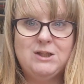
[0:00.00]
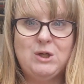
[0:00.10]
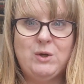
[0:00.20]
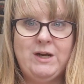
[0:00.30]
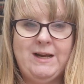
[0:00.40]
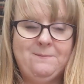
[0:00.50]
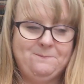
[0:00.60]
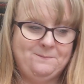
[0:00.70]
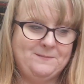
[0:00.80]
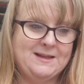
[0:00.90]

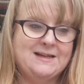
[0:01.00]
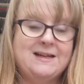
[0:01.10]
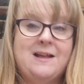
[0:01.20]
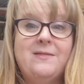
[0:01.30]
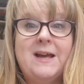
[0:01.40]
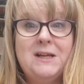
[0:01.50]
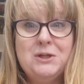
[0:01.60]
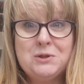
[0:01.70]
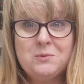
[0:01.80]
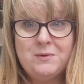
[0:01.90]
Thank
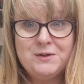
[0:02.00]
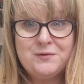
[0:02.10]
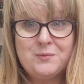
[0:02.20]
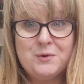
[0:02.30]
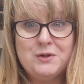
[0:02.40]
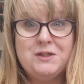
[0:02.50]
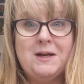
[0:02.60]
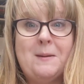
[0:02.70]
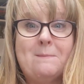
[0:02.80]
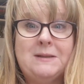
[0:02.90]
you so much for
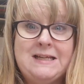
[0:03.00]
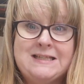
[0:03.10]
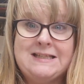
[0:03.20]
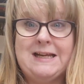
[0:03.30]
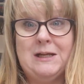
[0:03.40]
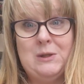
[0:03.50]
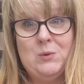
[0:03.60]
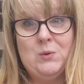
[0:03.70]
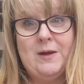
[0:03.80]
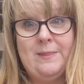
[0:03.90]
watching. Please say
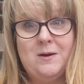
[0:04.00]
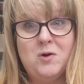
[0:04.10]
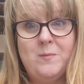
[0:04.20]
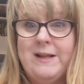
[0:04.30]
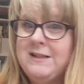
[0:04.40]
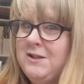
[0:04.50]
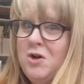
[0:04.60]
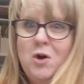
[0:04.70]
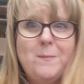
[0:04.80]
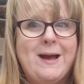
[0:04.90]
hello in the comments.
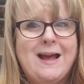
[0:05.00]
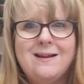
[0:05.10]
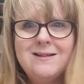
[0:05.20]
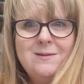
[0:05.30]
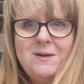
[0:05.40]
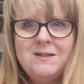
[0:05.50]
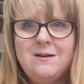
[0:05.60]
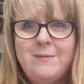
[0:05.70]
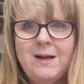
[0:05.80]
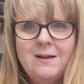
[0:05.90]
Talk back to my
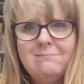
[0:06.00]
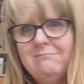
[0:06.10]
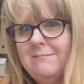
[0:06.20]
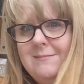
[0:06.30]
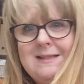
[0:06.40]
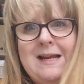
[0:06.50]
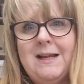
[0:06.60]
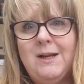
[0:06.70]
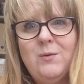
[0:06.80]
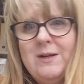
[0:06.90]
stomach. Say
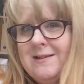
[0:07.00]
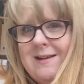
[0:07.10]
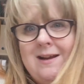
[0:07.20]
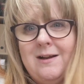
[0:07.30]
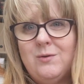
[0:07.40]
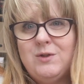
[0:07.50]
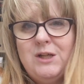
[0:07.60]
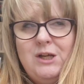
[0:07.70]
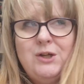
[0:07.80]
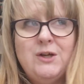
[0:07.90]
hello, it's saying hello
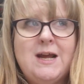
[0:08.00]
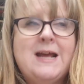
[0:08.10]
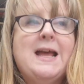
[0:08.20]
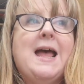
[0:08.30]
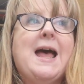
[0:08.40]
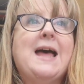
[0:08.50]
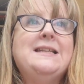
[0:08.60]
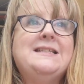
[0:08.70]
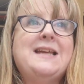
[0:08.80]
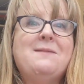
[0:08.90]
to you,
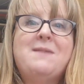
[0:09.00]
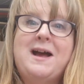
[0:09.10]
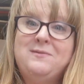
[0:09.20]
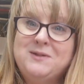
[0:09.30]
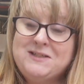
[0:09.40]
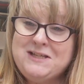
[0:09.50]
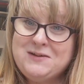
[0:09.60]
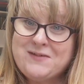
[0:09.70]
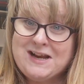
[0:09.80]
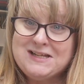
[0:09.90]
and I will see
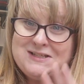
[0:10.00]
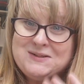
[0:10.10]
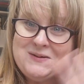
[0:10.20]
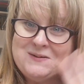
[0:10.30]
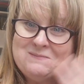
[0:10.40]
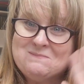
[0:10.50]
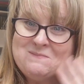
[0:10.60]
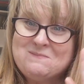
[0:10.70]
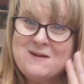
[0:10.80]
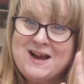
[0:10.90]
you very soon.
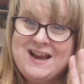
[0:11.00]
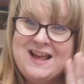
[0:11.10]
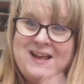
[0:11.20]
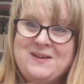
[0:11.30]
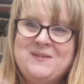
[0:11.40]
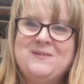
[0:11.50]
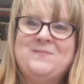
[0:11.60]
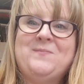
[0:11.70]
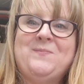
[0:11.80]
Bye now.